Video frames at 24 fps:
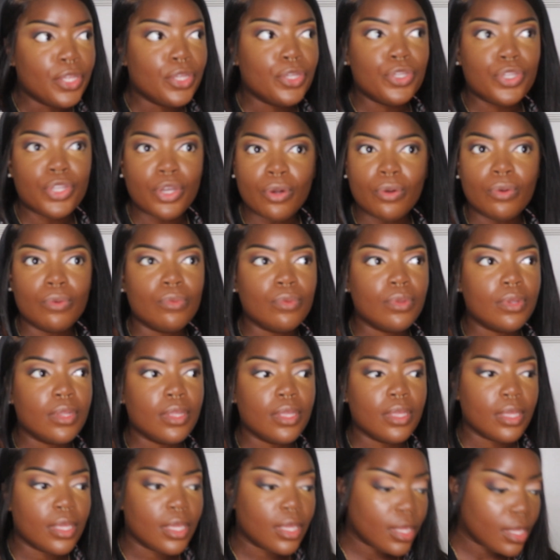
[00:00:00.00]
Don't
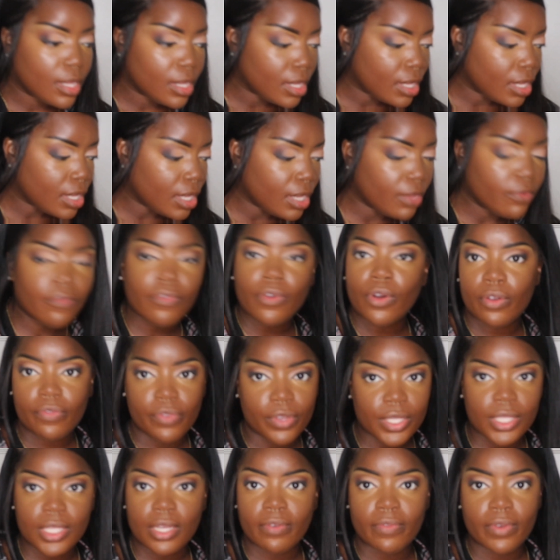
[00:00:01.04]
involve
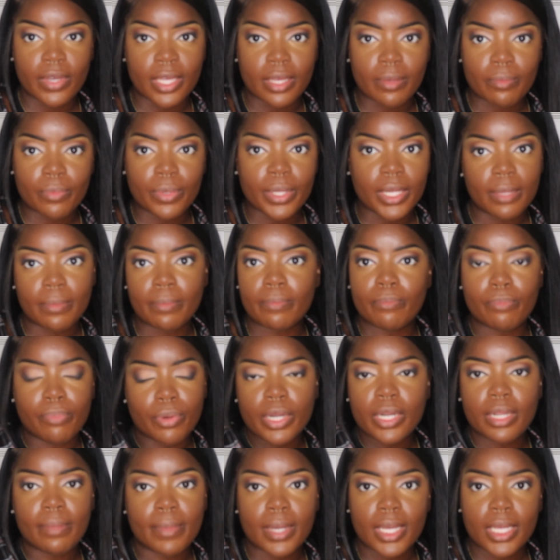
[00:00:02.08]
yourself with him
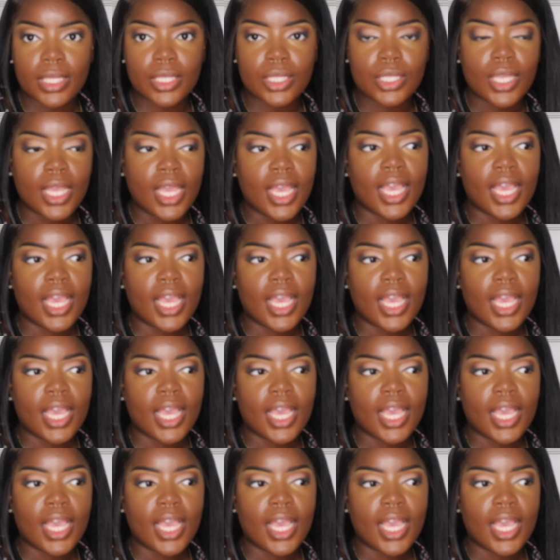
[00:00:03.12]
pretty much.